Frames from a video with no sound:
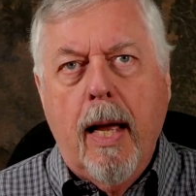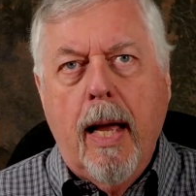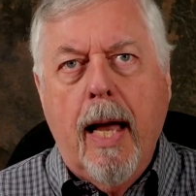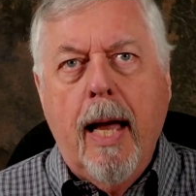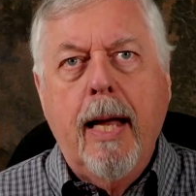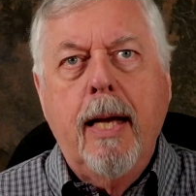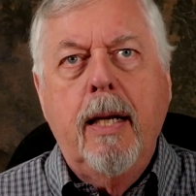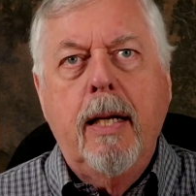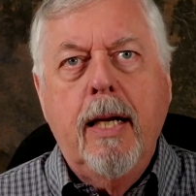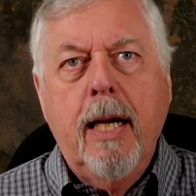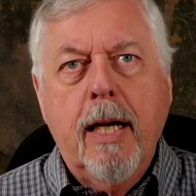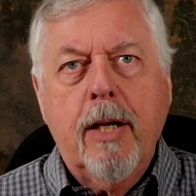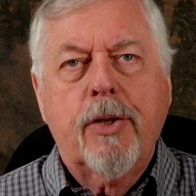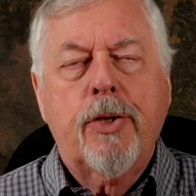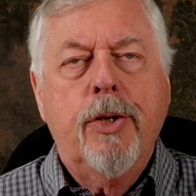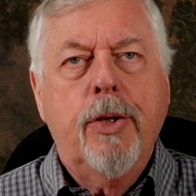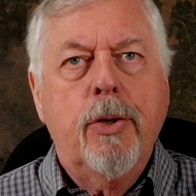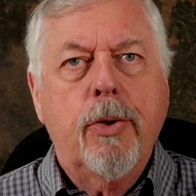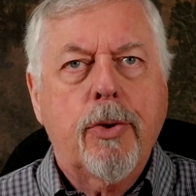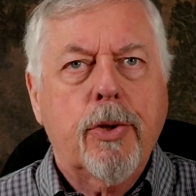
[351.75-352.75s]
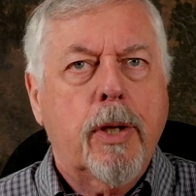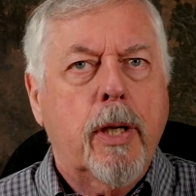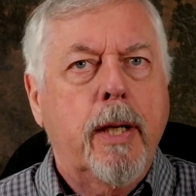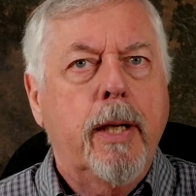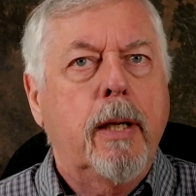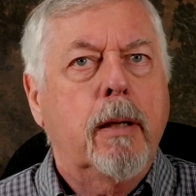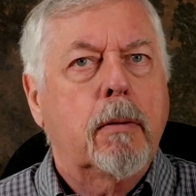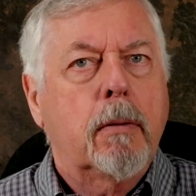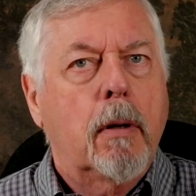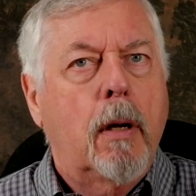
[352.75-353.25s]
And yes,
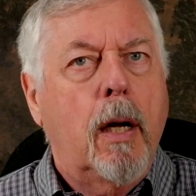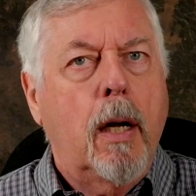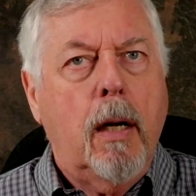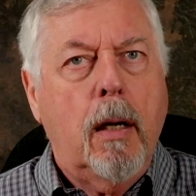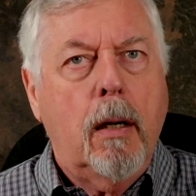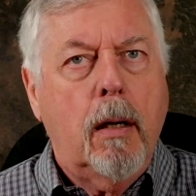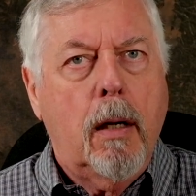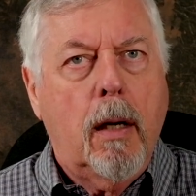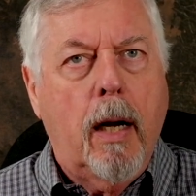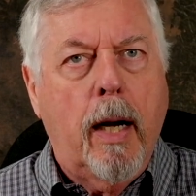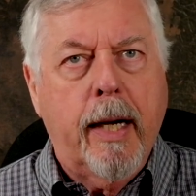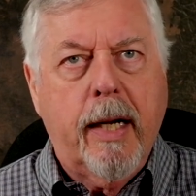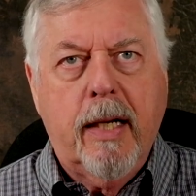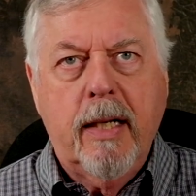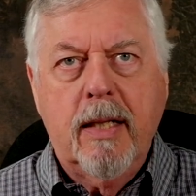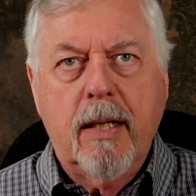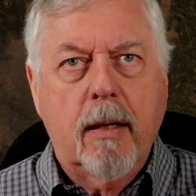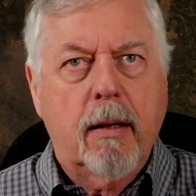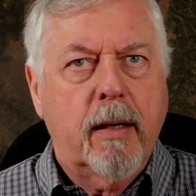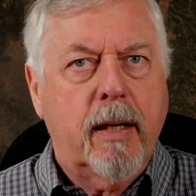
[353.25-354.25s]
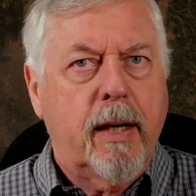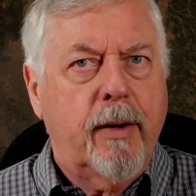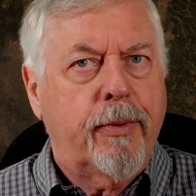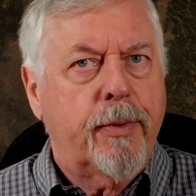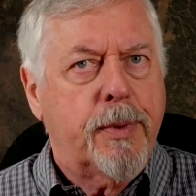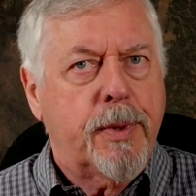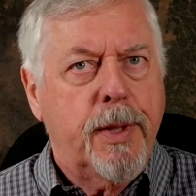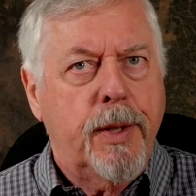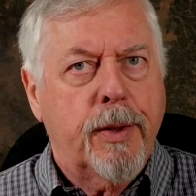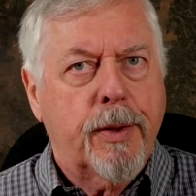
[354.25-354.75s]
usually I can tell the
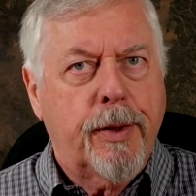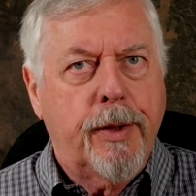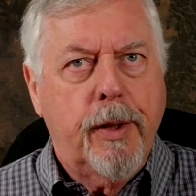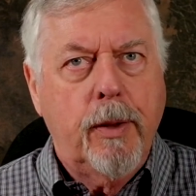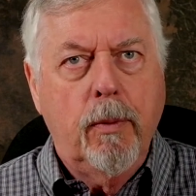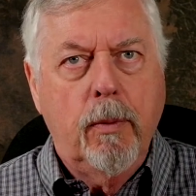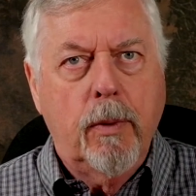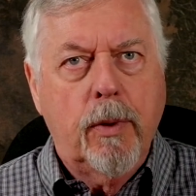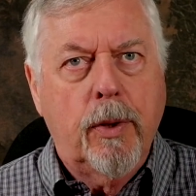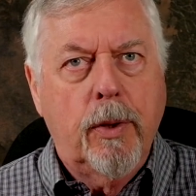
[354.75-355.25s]
difference between a good